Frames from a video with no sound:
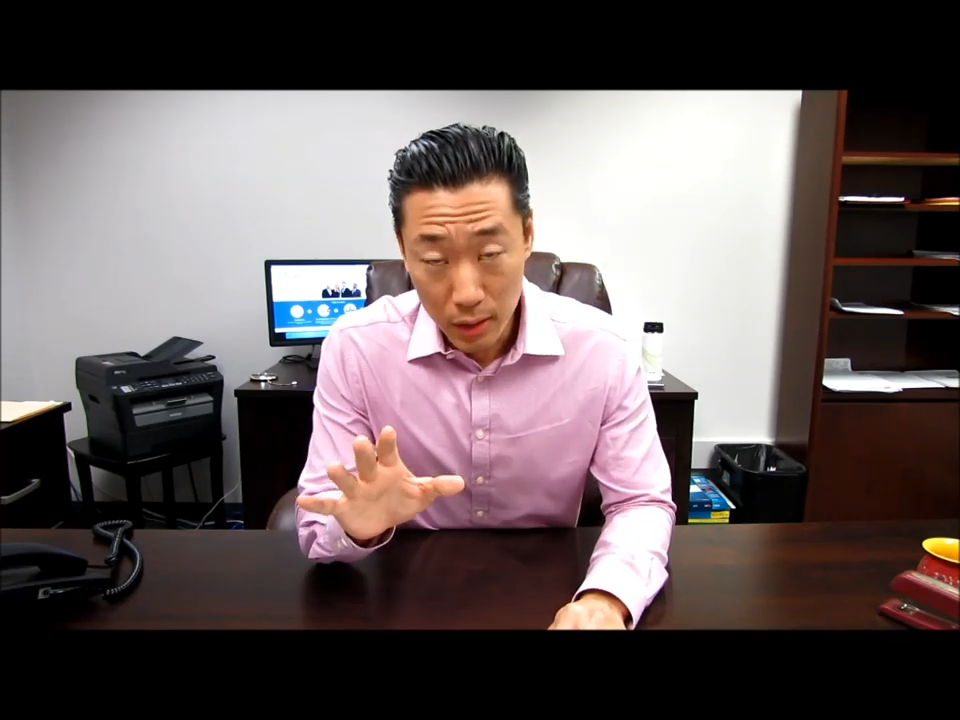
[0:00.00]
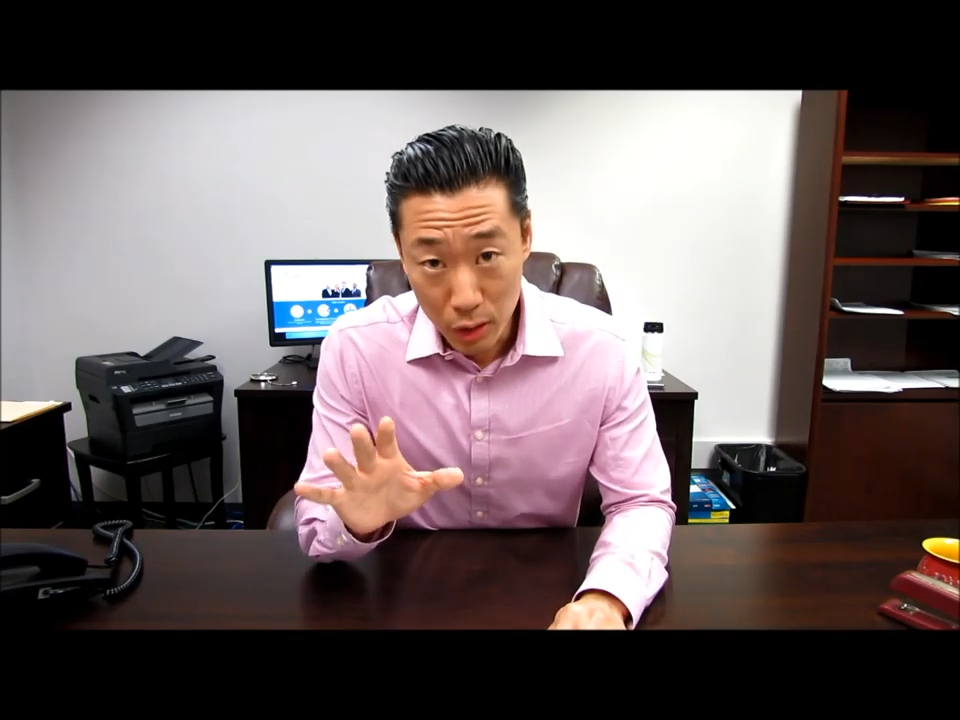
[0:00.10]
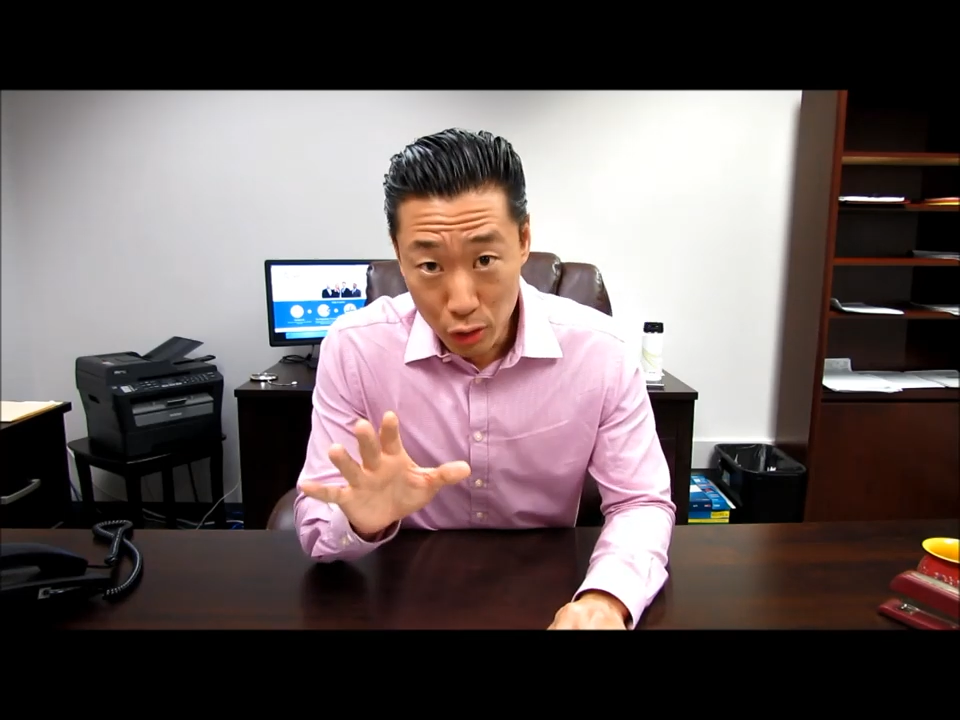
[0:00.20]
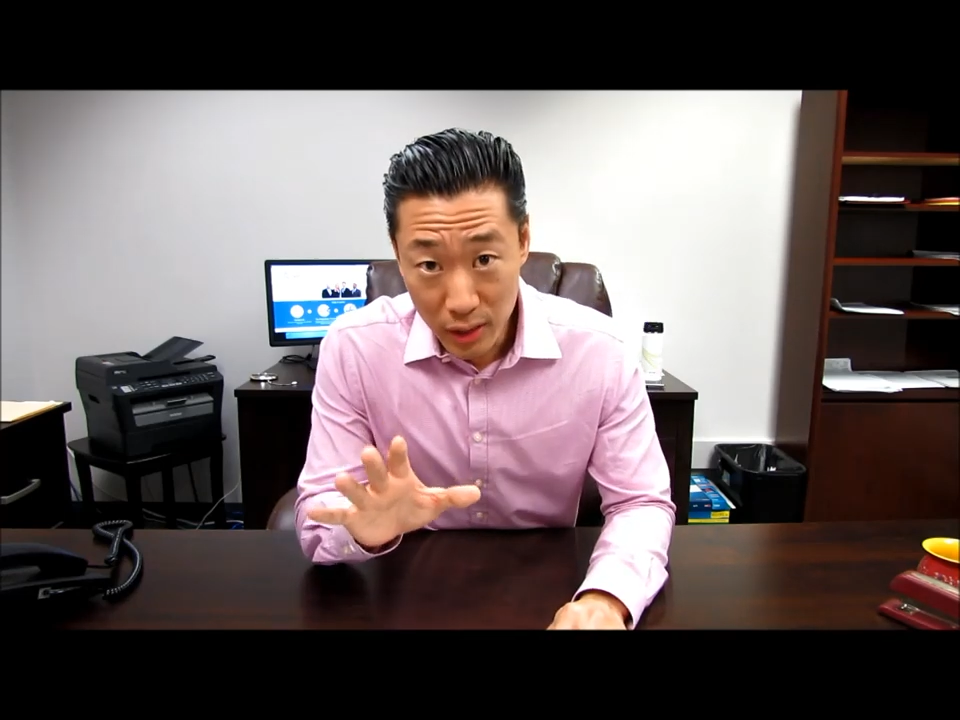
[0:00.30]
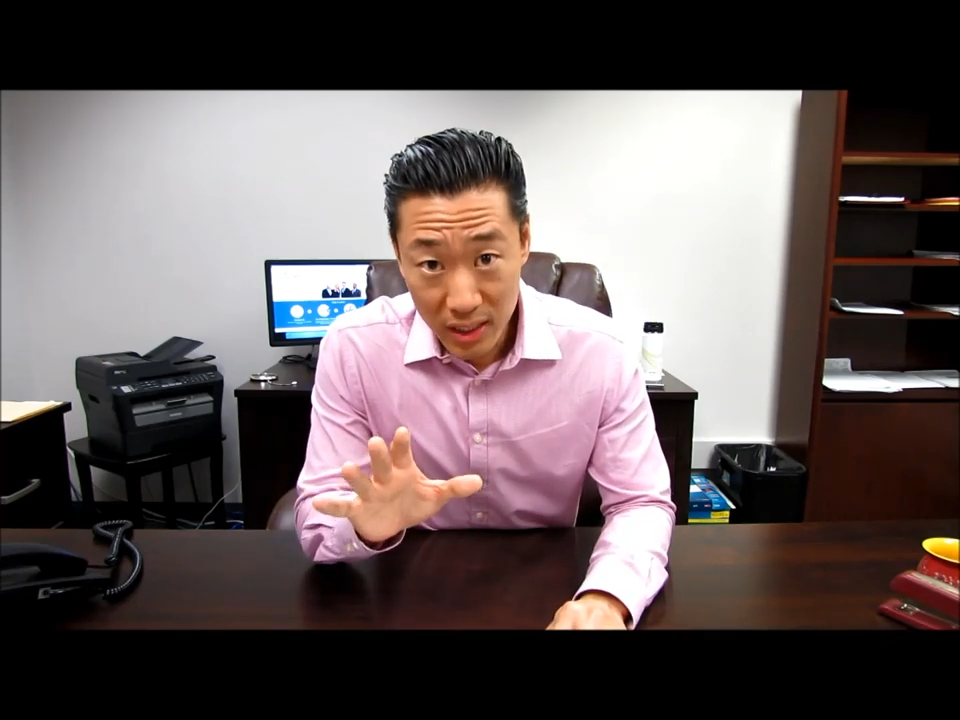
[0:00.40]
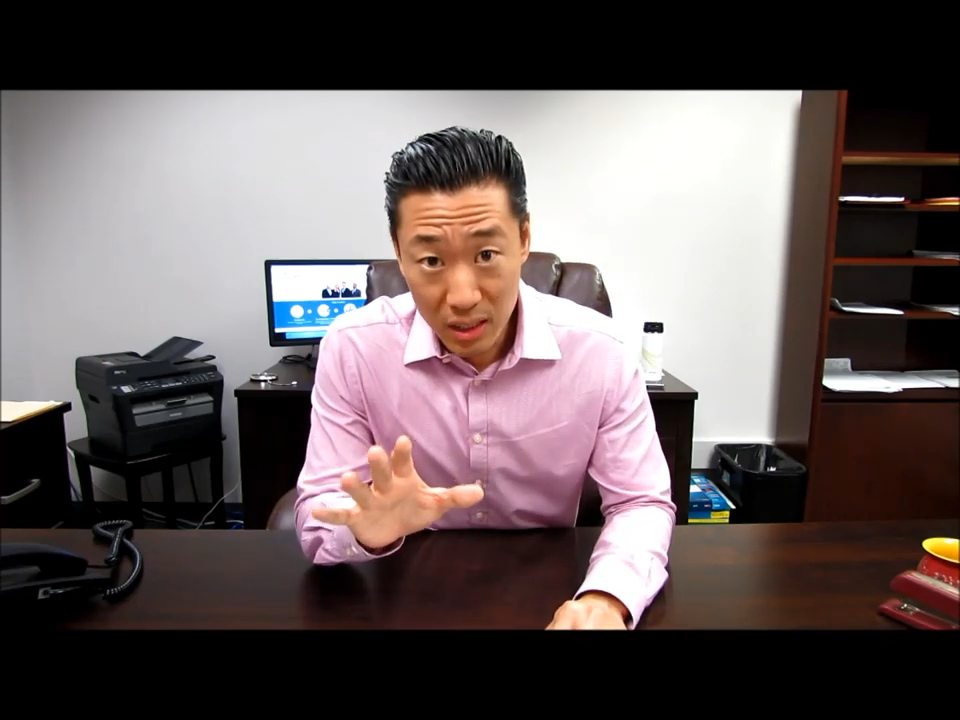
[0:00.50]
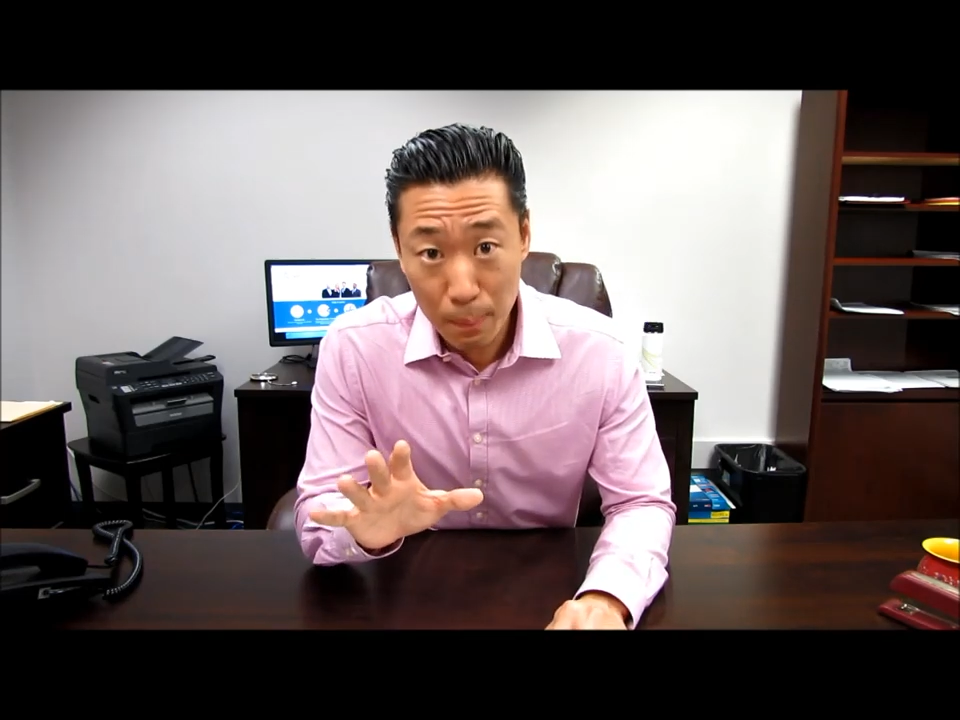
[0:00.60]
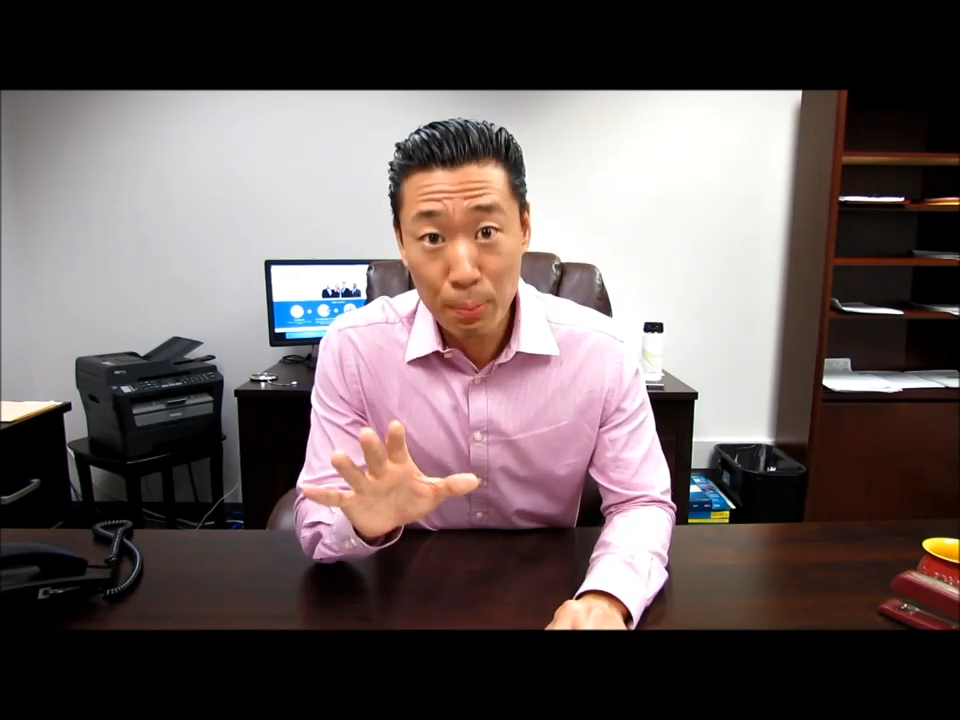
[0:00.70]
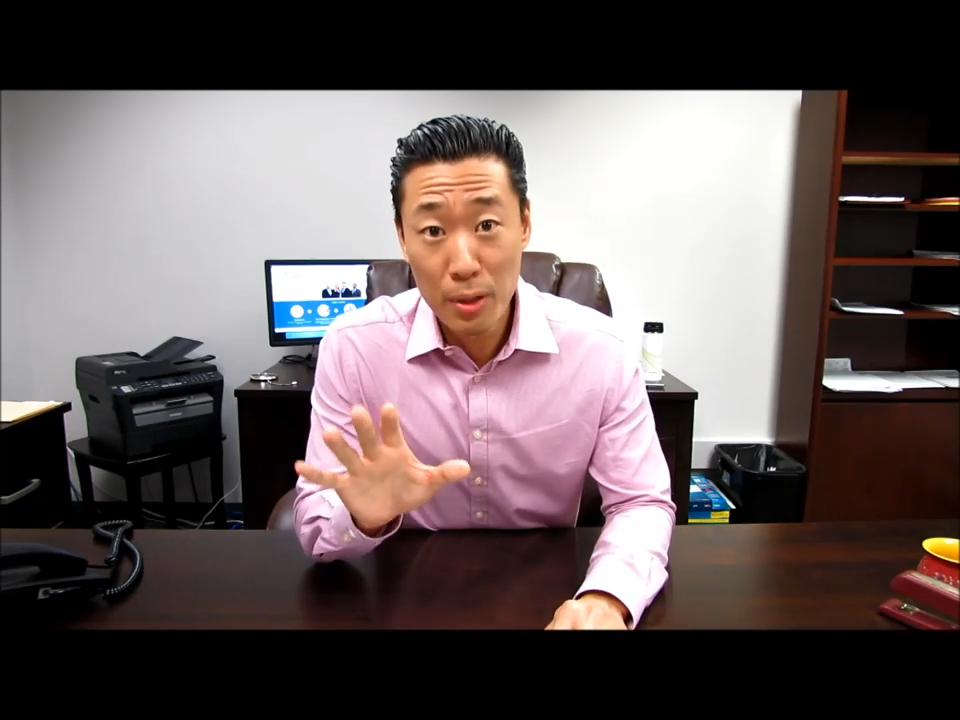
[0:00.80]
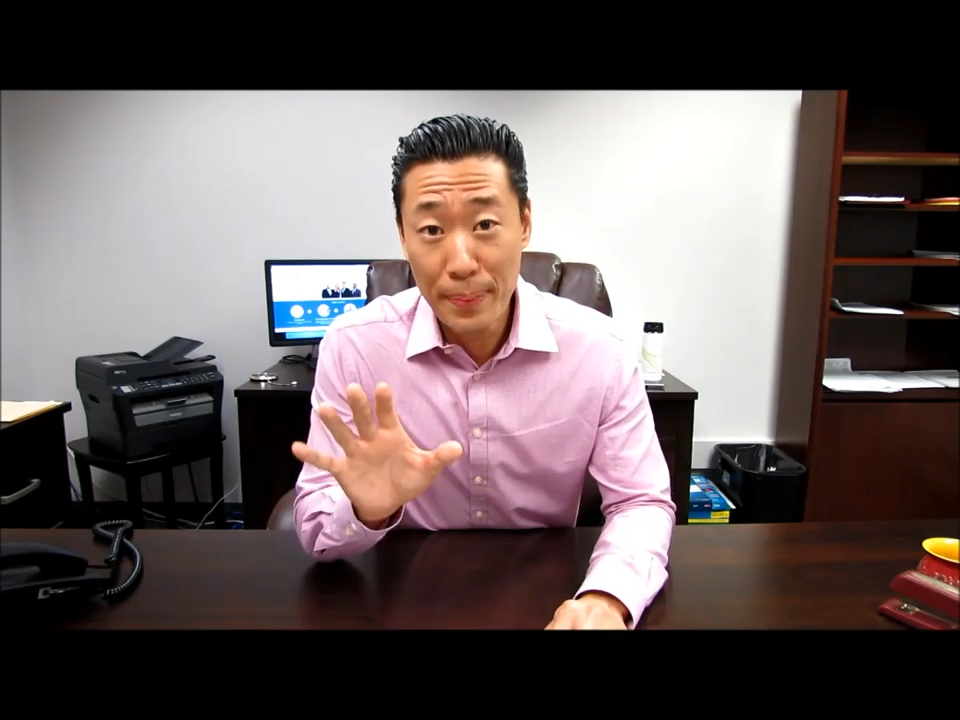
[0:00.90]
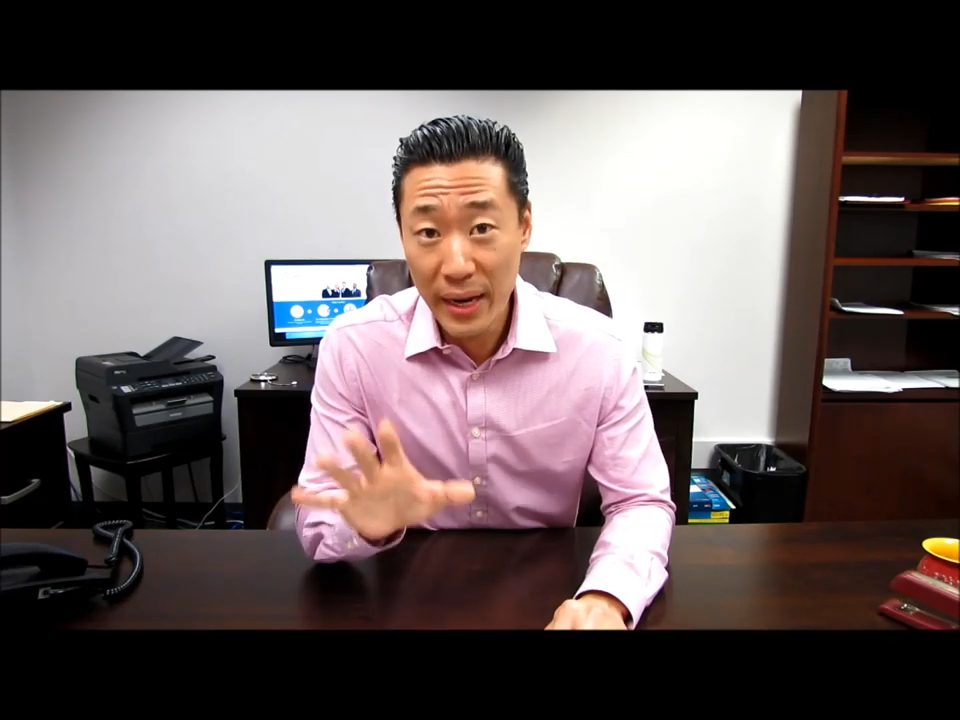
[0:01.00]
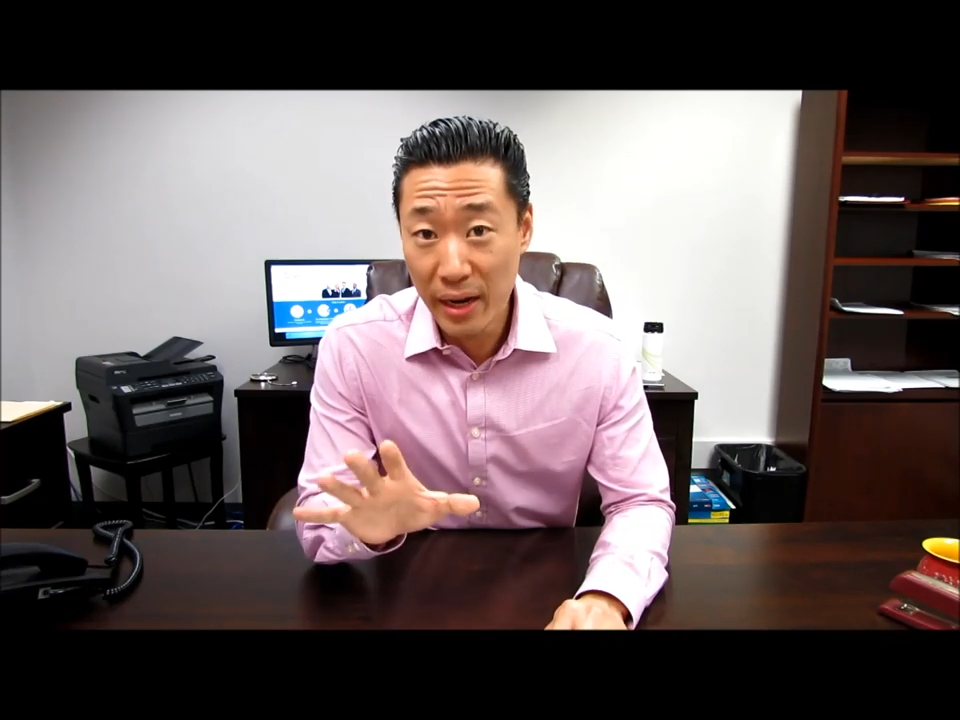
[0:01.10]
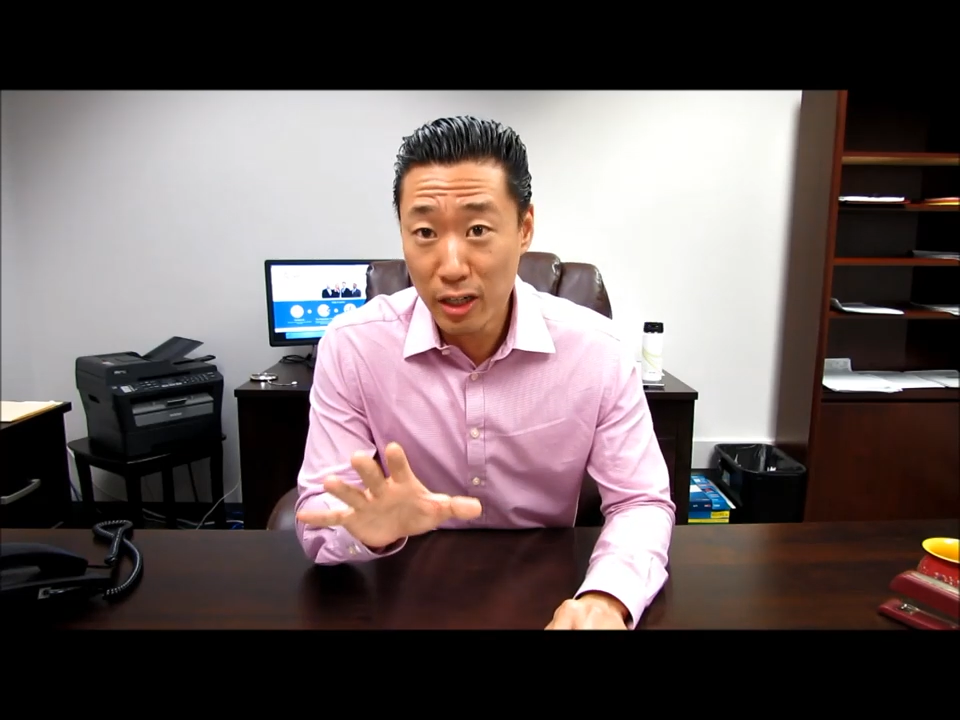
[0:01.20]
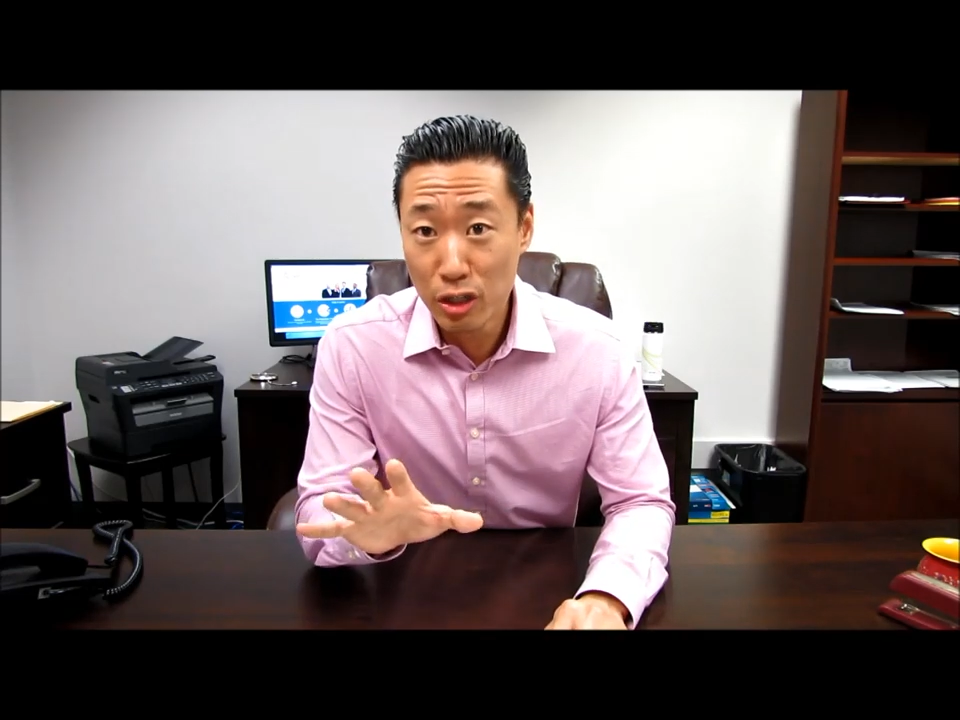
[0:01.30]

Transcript: You need to prepare